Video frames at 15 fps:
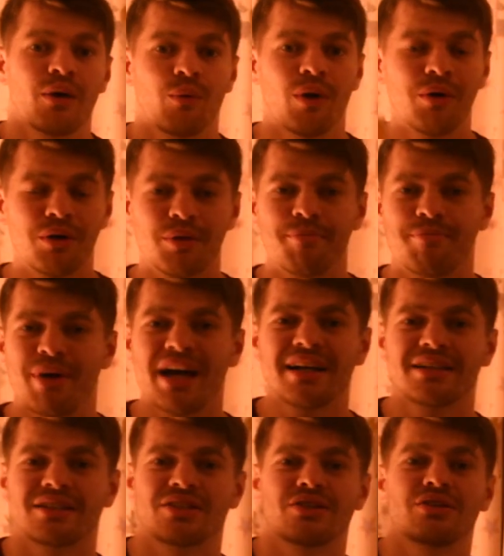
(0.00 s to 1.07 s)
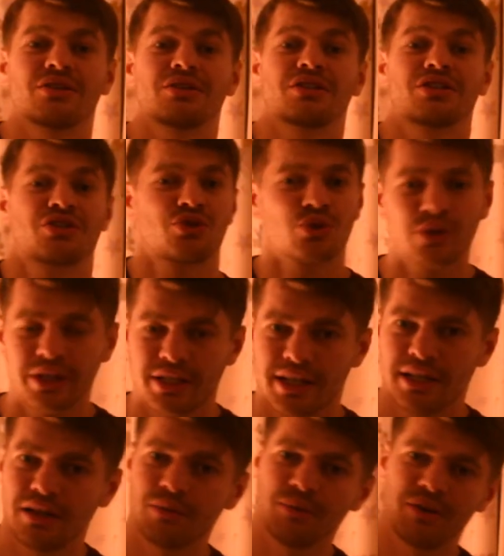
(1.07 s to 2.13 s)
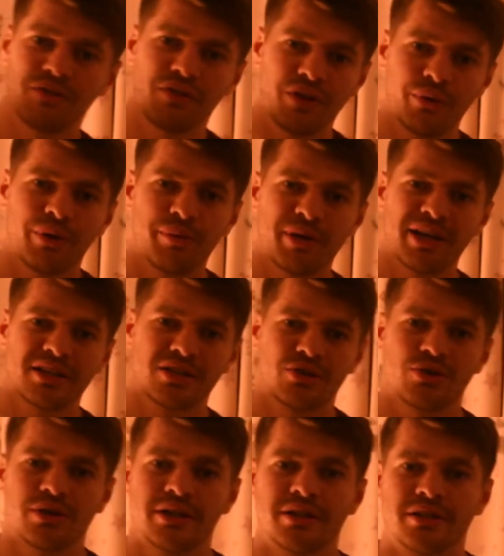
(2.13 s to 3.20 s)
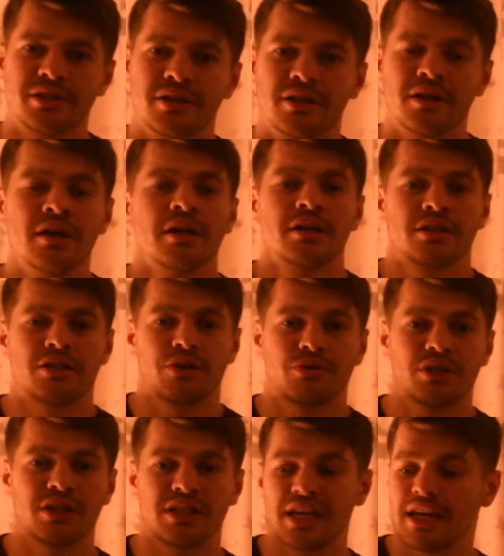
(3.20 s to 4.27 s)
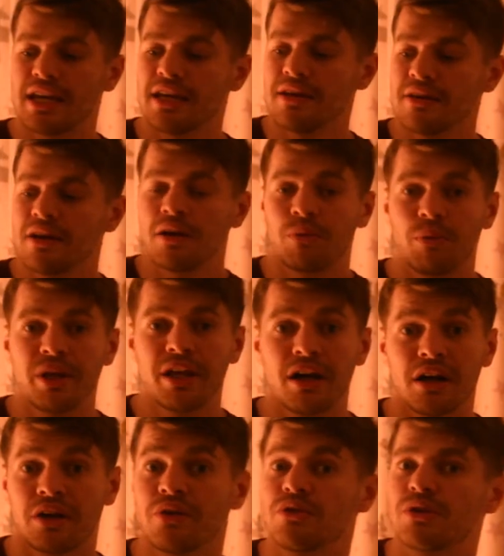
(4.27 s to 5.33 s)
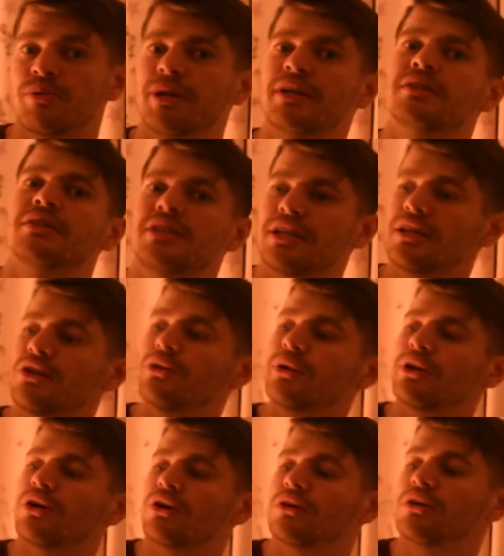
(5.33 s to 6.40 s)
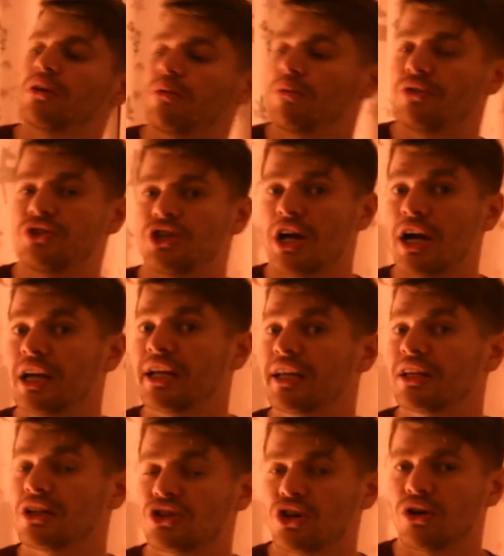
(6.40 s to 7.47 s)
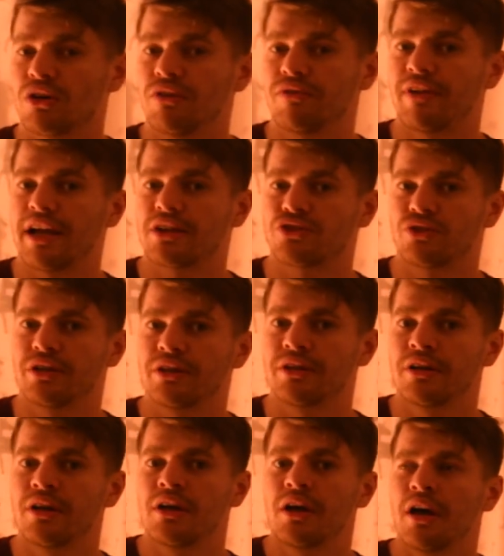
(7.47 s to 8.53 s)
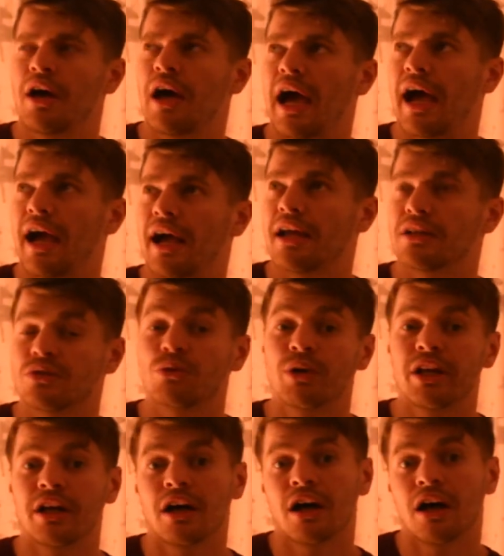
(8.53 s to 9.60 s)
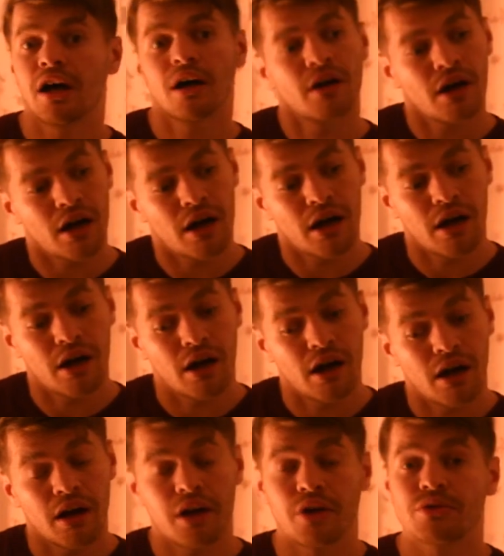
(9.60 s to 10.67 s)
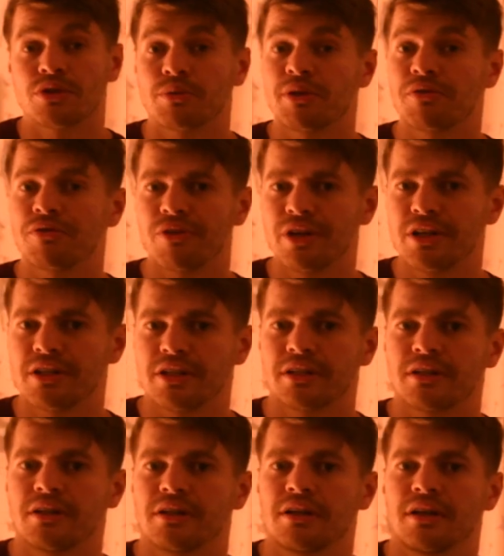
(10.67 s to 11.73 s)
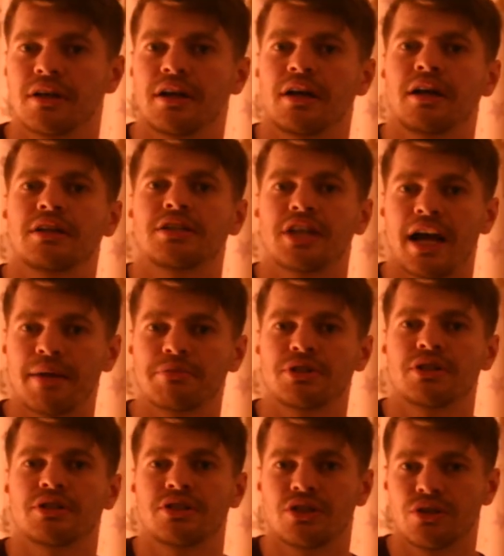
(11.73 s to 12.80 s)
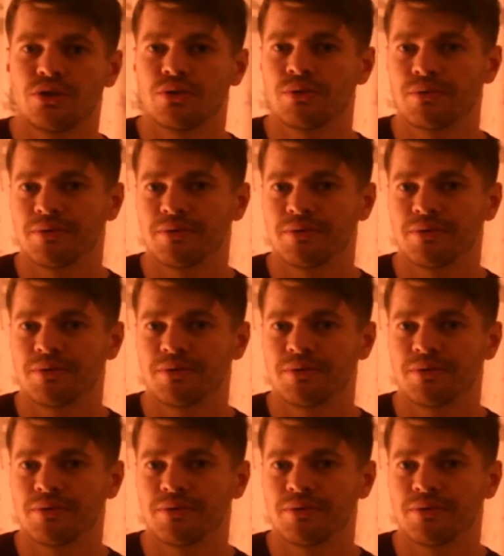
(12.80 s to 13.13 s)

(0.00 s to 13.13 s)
Welcome back to Storytelling with Huey Bear Stories. So today, we are going to be continuing on with Charlie and the Chocolate Factory, and we are going to be reading Chapter 2,